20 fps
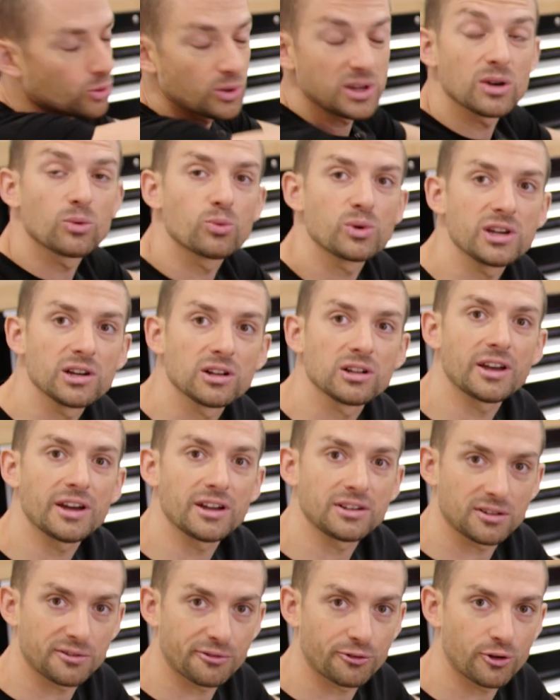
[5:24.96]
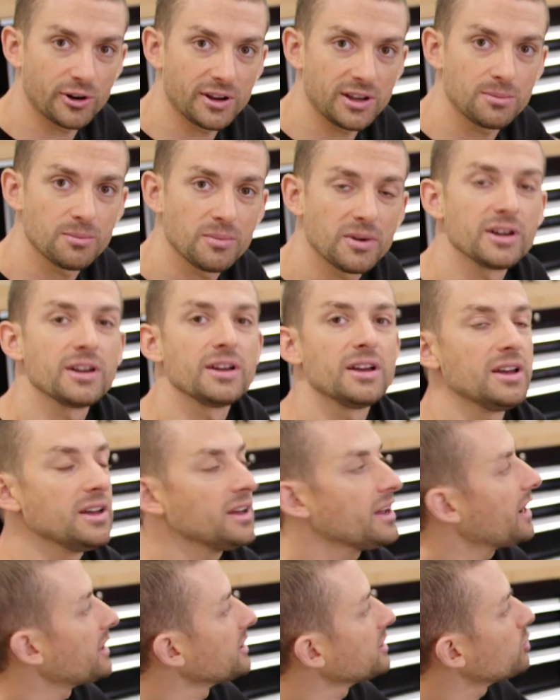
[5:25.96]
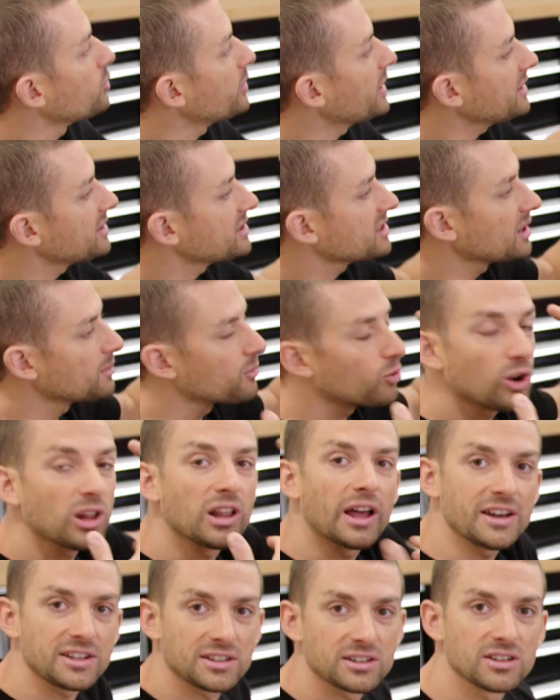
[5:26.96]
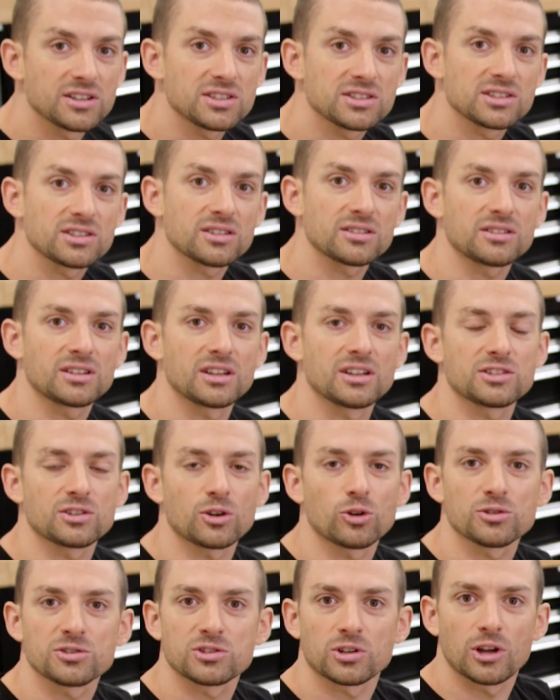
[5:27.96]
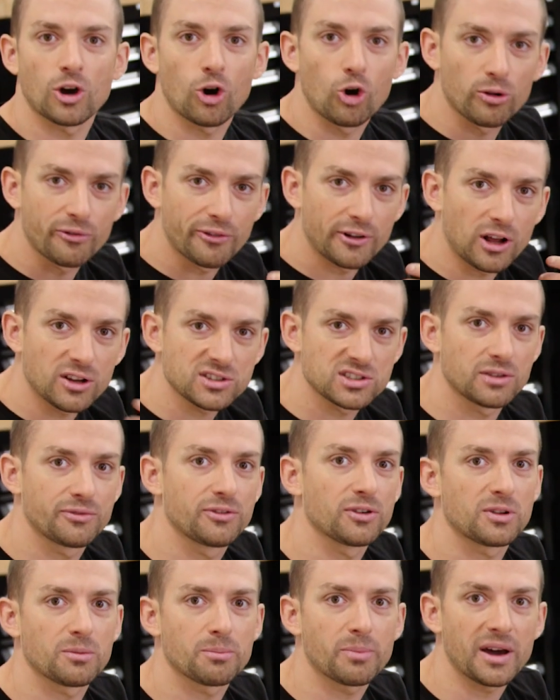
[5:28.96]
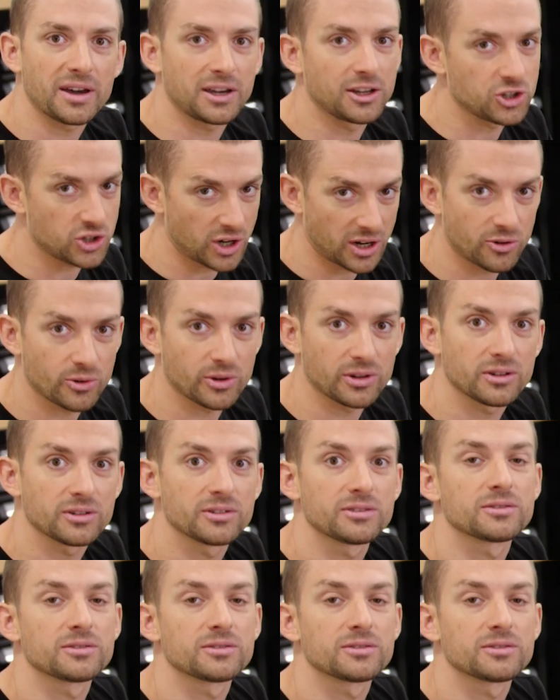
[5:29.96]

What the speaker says: rear wheel and the frame and create some more lightness. That is also the whole philosophy of the bike in general.